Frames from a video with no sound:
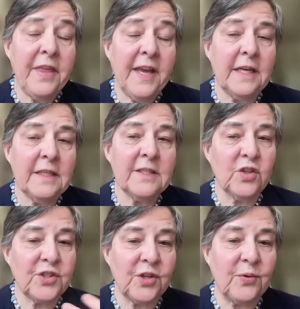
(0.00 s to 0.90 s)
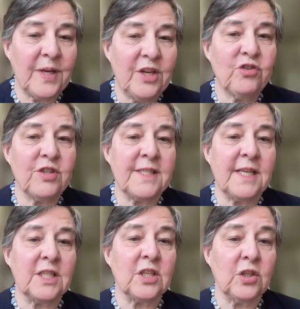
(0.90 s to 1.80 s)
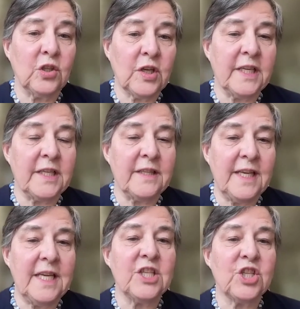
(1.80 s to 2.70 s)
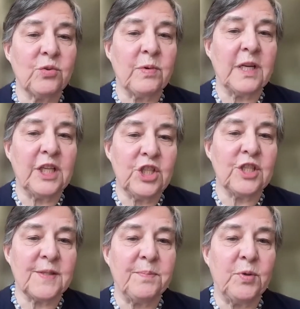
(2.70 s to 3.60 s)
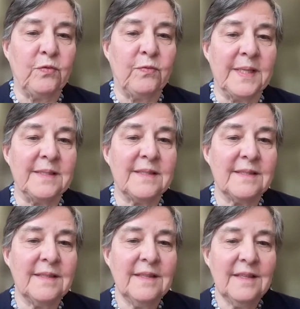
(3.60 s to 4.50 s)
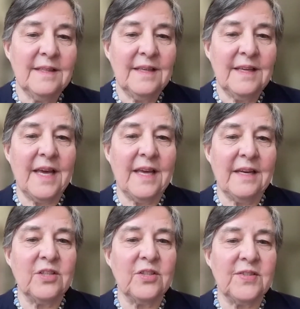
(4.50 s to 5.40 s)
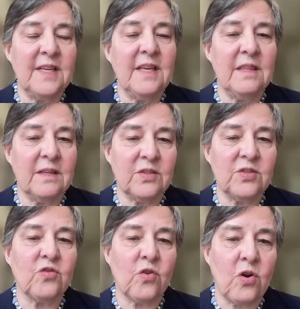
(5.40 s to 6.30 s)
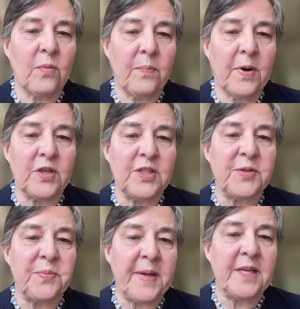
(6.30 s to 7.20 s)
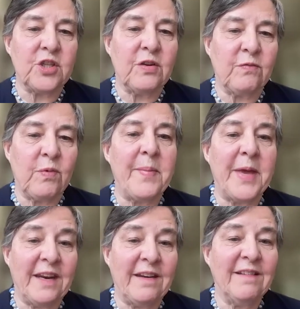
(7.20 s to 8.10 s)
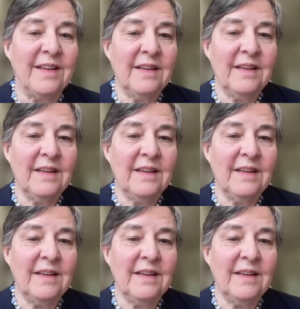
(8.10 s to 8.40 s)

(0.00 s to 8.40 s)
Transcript: I think it is also interesting to look at the interreligious movements and to see this strong participation of women.